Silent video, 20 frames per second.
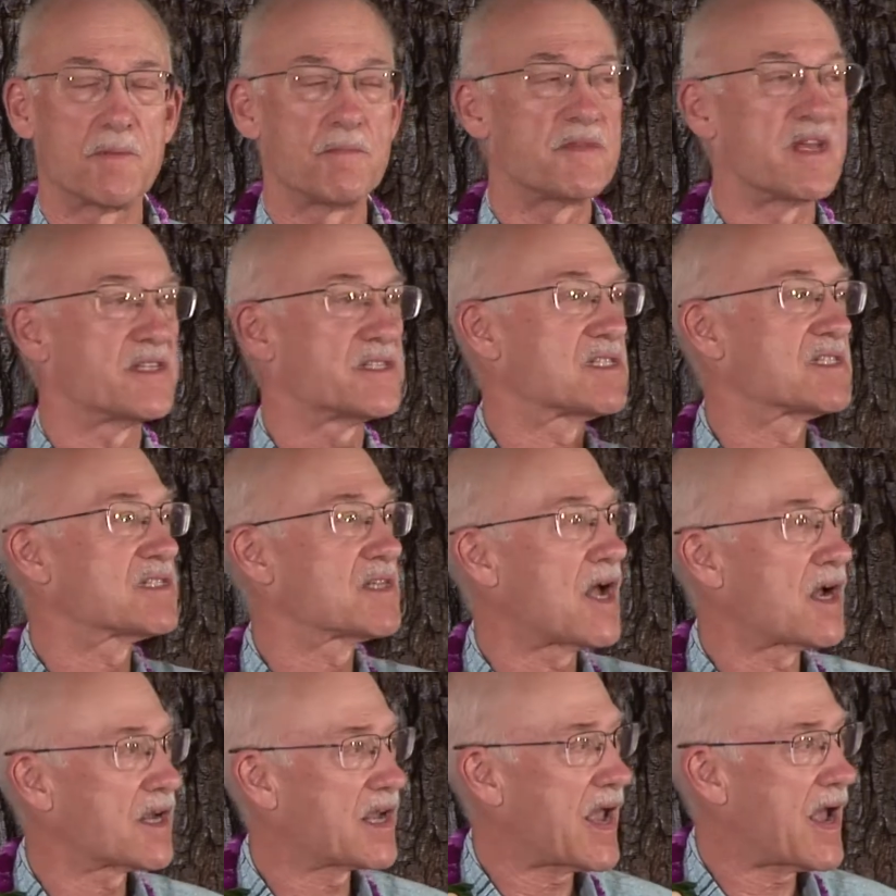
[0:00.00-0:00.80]
that
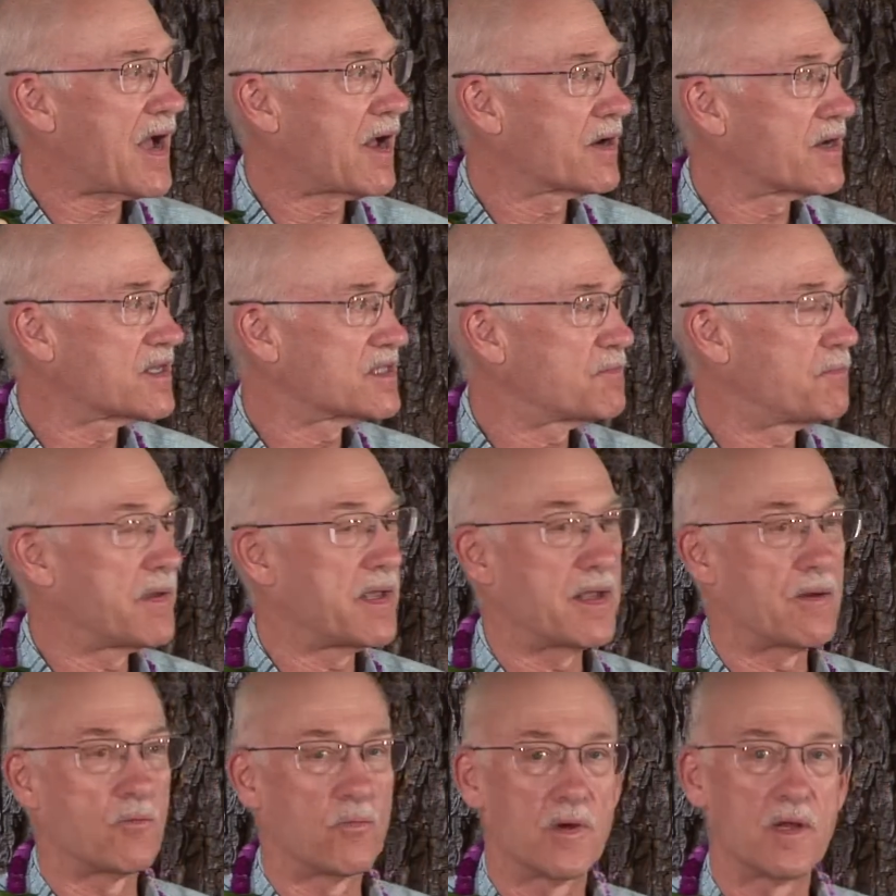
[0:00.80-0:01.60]
stuck out as
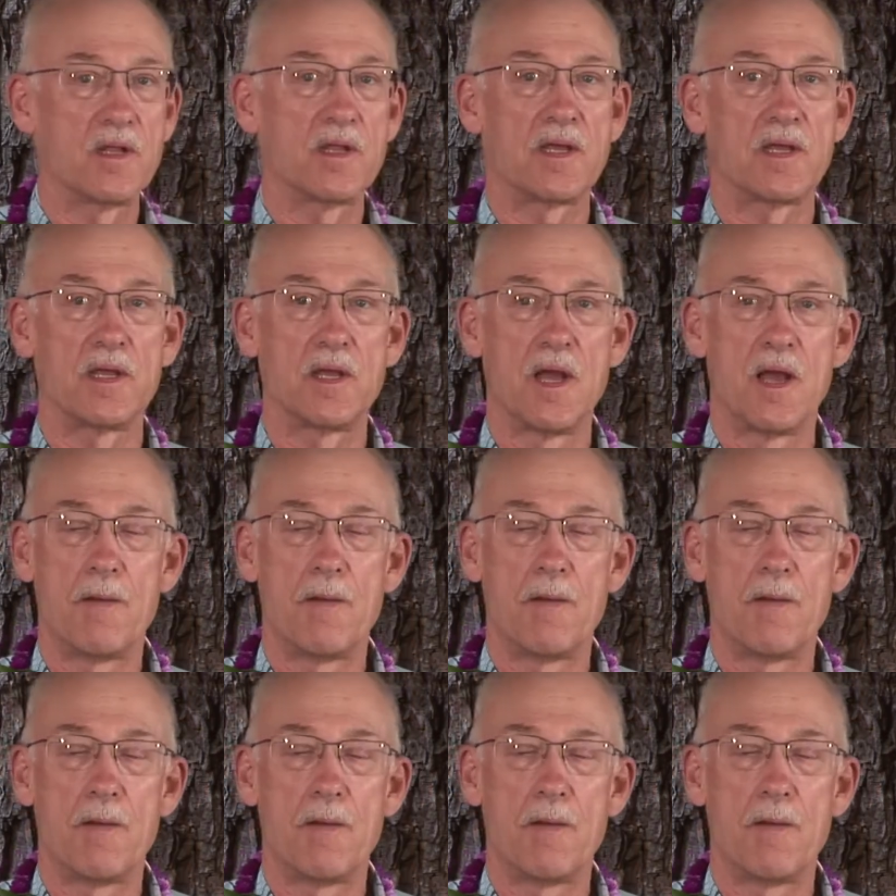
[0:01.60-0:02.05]
being really